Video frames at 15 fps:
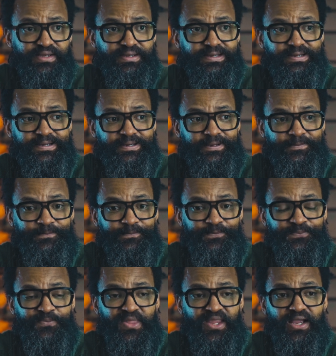Um,
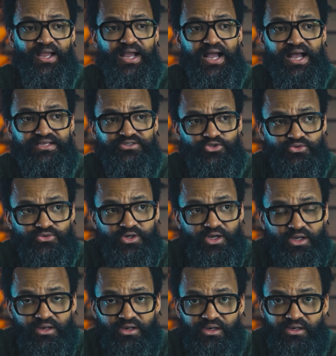as you're
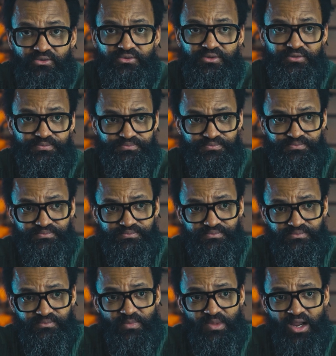alone,
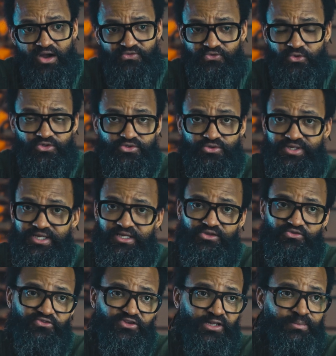of course, you cannot
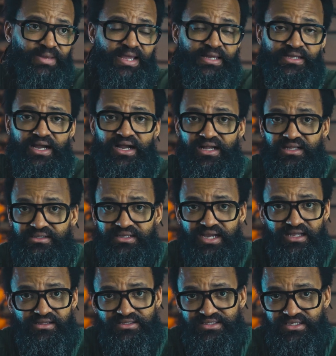film and hunt
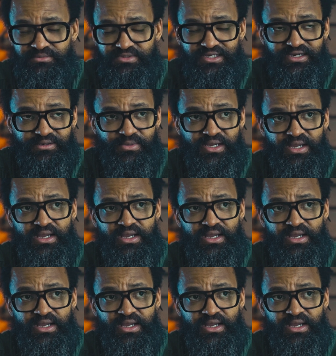at the same time.